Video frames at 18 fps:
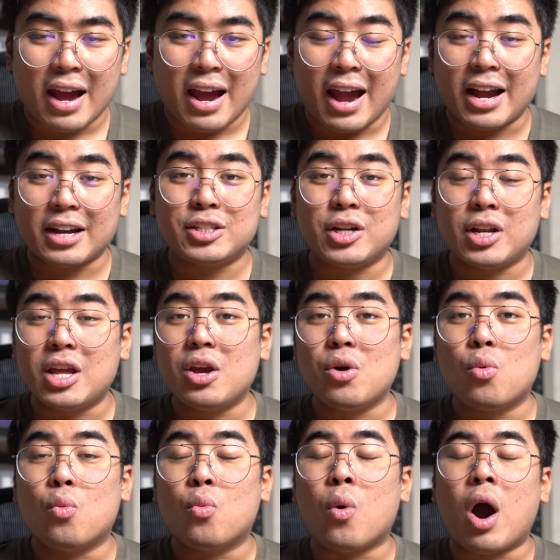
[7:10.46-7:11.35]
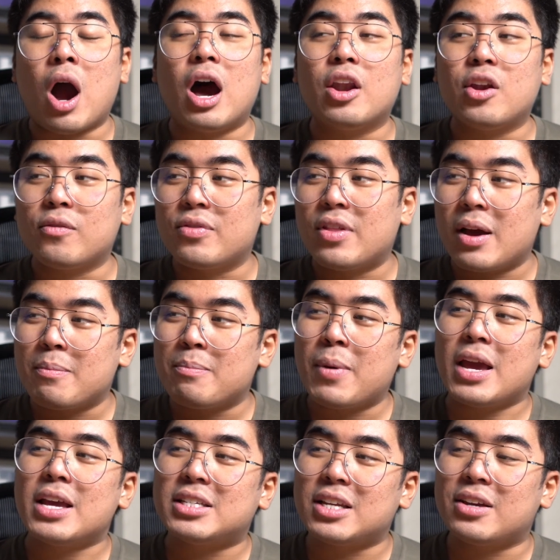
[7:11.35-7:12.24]
Actually, one of the
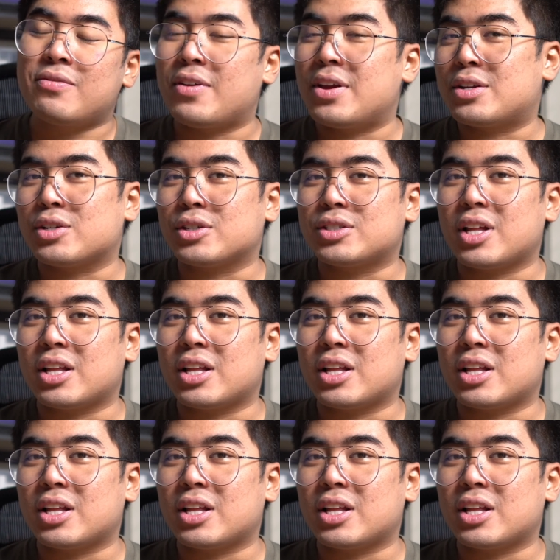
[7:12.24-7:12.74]
amazing features